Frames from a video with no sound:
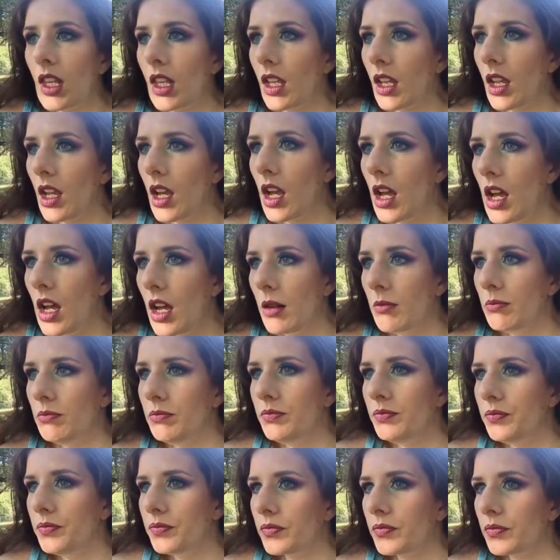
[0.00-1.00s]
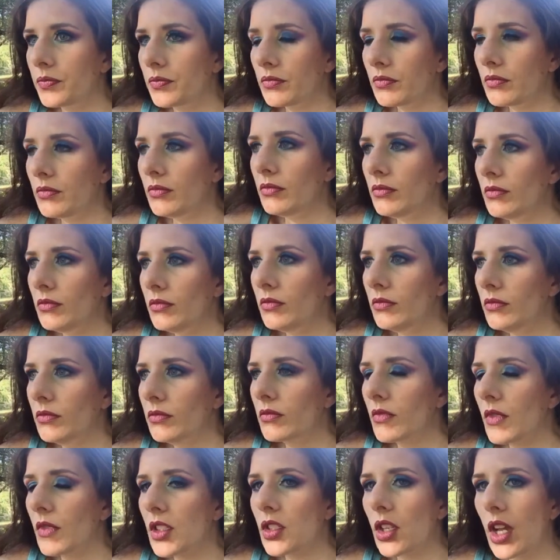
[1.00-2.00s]

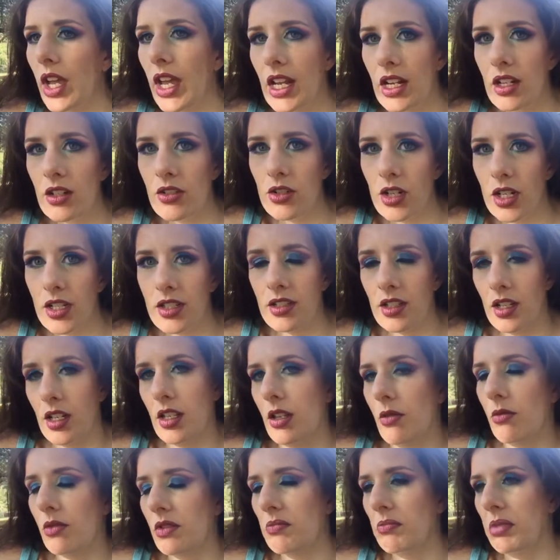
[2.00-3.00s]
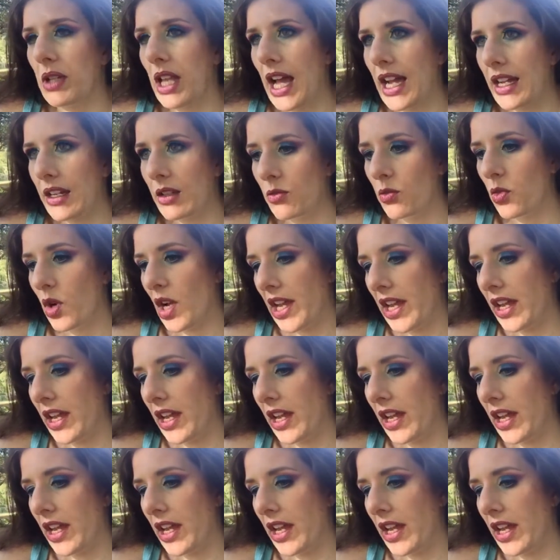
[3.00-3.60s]
I had a dress on that was black and white.